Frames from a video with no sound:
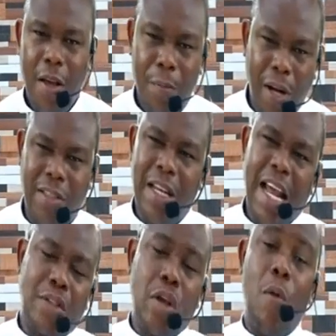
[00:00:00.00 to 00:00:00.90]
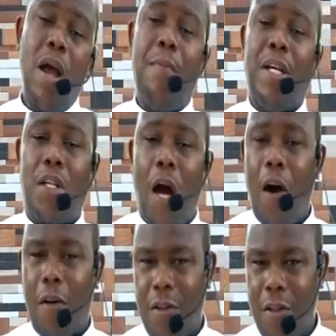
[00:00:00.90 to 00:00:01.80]
But let your will be
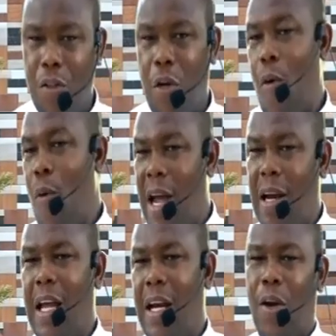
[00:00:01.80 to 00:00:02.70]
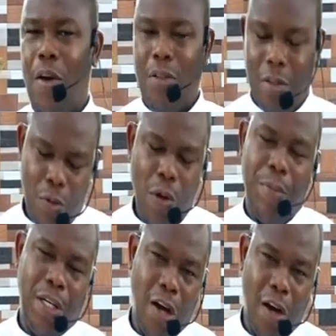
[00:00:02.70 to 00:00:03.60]
done. Your will alone will
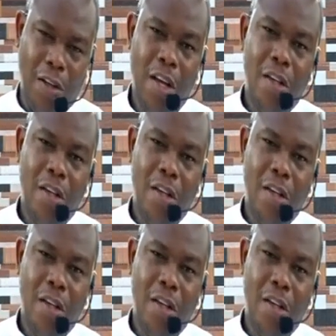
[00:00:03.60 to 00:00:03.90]
be done.